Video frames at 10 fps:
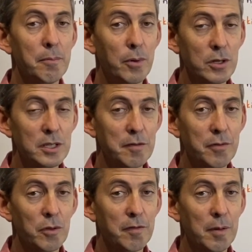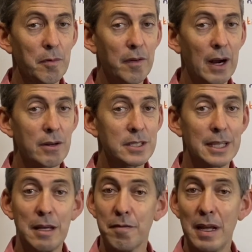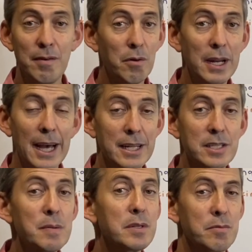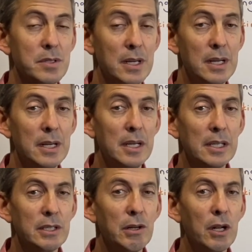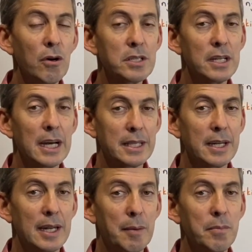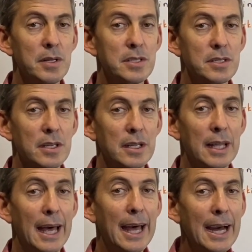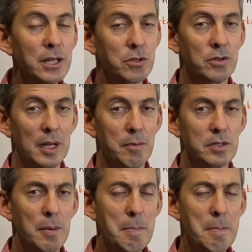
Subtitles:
positive from the virus, and they've never really had symptoms. So it looks like the numbers, the actual numbers, are